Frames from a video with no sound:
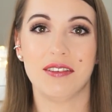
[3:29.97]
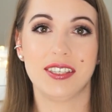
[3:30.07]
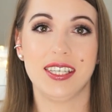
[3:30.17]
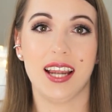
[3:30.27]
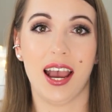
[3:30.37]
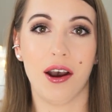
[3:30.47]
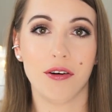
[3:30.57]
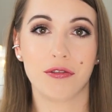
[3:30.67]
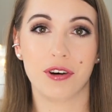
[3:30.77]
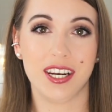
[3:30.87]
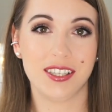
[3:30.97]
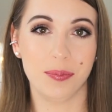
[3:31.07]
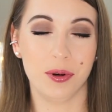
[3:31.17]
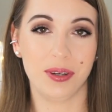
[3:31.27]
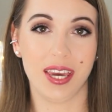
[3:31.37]
seen how I've created
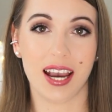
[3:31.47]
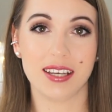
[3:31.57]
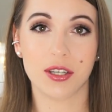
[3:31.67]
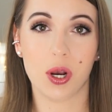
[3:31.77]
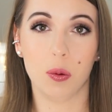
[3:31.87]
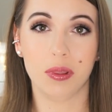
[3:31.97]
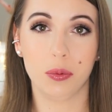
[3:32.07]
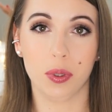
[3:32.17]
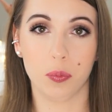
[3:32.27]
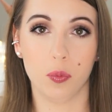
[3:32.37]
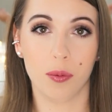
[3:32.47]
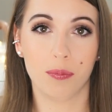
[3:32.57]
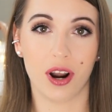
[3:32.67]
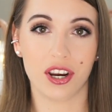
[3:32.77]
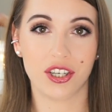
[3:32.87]
smoky eyes only with
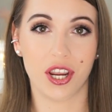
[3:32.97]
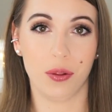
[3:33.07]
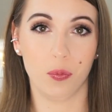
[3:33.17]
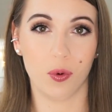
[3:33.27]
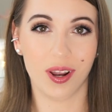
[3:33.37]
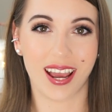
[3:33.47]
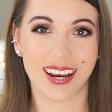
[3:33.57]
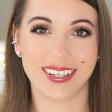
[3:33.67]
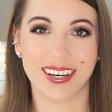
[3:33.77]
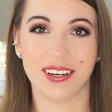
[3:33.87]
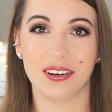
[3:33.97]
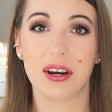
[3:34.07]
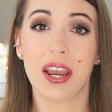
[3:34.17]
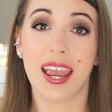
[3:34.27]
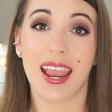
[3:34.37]
one brush and one
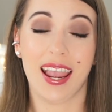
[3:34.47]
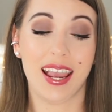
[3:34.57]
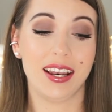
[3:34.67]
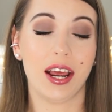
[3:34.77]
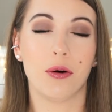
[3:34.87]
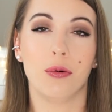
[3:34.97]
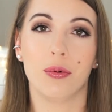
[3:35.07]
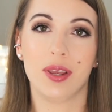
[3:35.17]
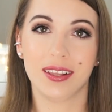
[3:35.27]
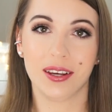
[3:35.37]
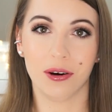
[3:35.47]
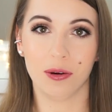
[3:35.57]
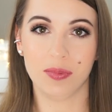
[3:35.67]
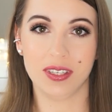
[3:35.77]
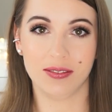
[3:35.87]
eyeshadow, and I really
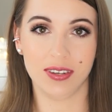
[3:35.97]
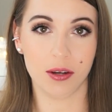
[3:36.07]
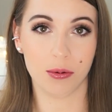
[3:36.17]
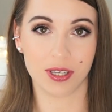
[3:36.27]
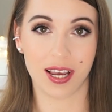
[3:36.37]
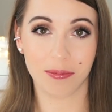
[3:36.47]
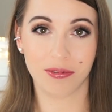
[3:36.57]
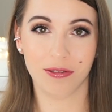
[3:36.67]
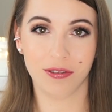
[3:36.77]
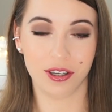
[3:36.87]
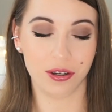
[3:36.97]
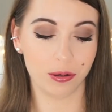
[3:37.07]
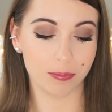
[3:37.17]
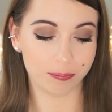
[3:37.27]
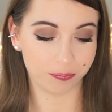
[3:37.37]
hope this video was helpful for
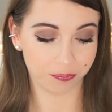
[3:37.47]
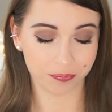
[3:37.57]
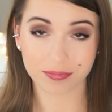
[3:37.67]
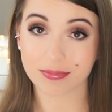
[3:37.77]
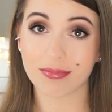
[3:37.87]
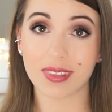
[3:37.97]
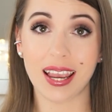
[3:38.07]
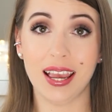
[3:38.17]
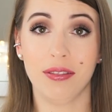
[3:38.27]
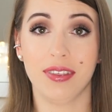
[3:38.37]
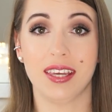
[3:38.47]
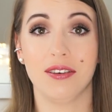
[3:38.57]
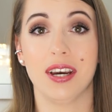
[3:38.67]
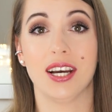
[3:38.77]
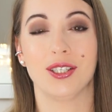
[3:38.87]
you. And
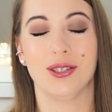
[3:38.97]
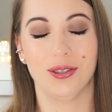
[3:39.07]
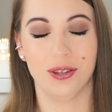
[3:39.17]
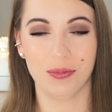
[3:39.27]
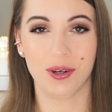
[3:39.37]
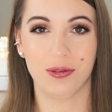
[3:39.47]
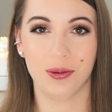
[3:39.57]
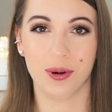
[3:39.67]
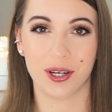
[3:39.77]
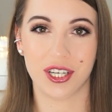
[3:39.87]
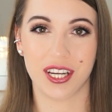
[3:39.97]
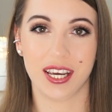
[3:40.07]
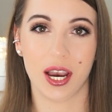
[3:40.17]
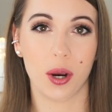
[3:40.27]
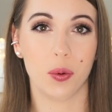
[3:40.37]
thank you guys so much for
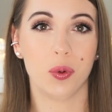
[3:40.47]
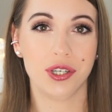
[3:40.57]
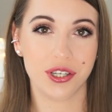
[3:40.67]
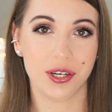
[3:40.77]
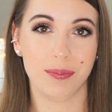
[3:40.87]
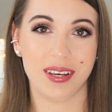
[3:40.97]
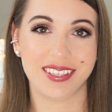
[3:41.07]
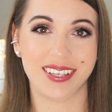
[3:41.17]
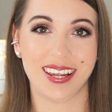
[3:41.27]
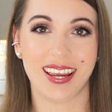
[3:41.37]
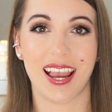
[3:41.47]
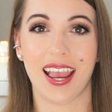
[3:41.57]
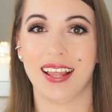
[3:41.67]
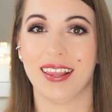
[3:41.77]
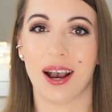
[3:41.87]
watching. I wish you an amazing day,
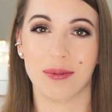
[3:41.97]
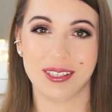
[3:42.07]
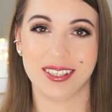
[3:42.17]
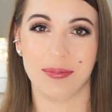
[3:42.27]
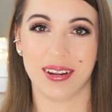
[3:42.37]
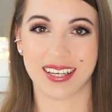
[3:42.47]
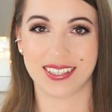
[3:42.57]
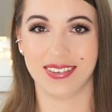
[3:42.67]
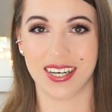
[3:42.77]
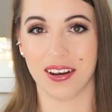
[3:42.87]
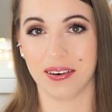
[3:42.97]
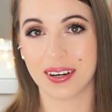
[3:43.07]
and I will see you in my next video.